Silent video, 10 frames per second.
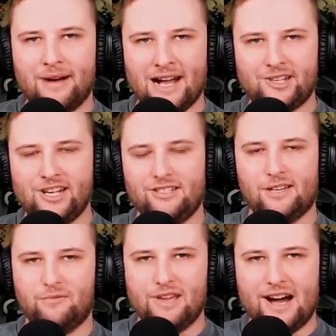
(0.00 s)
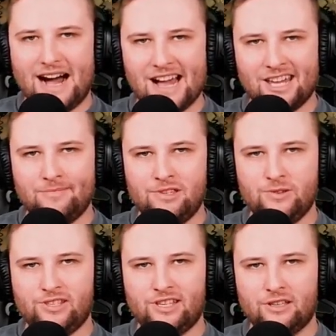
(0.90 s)
march here that we are going to be
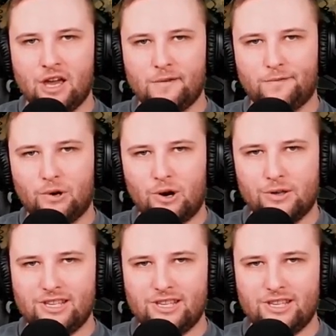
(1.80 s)
using for